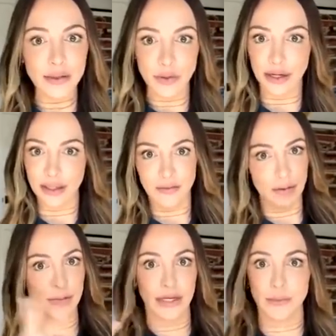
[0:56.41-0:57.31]
We got to live
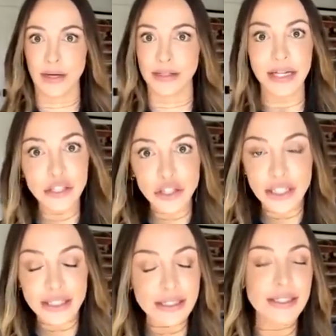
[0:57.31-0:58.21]
up to
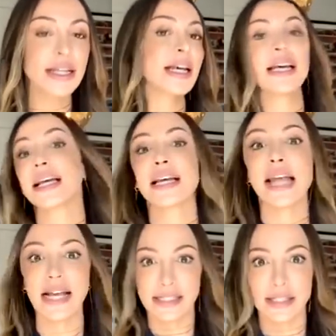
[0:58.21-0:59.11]
expectations. Okay.
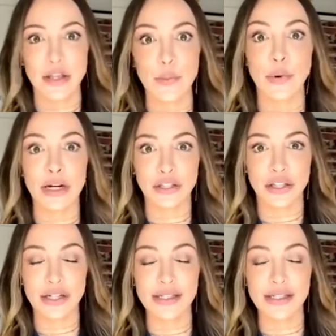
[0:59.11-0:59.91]
Yes, the pressure is